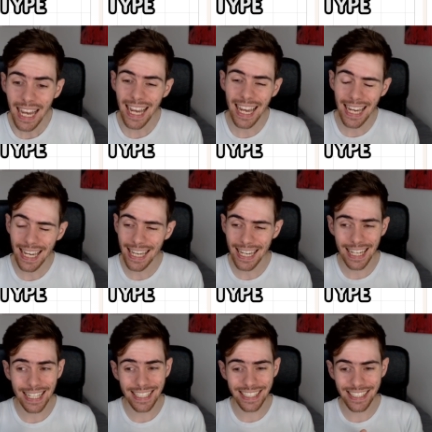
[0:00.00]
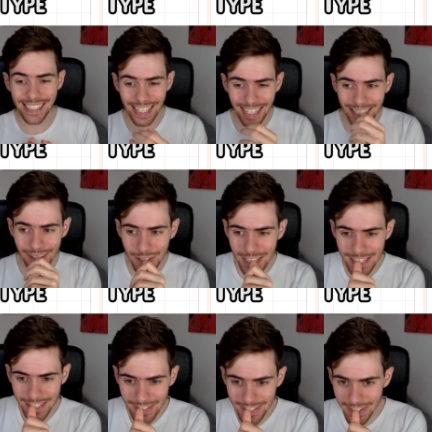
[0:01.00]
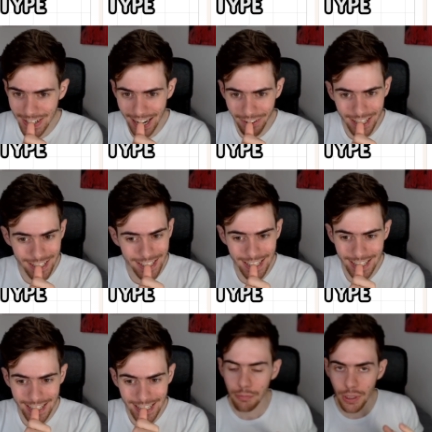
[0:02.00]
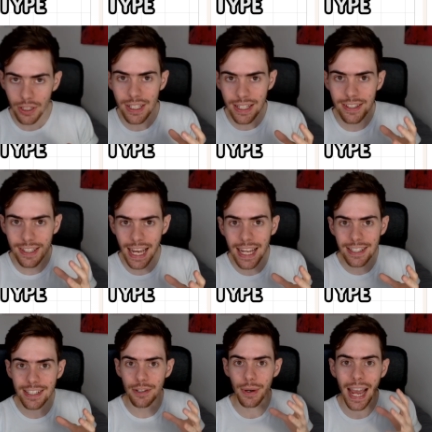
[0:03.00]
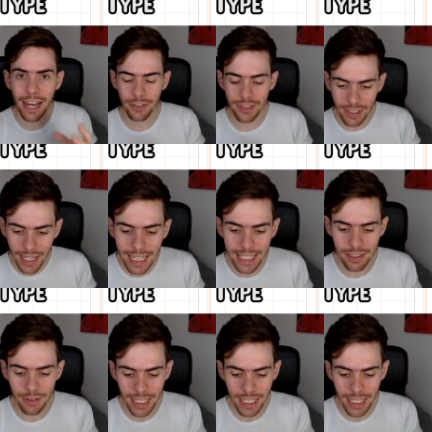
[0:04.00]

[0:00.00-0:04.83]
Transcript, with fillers: And oh, I don't know how he's gonna because he's scared to do it outside.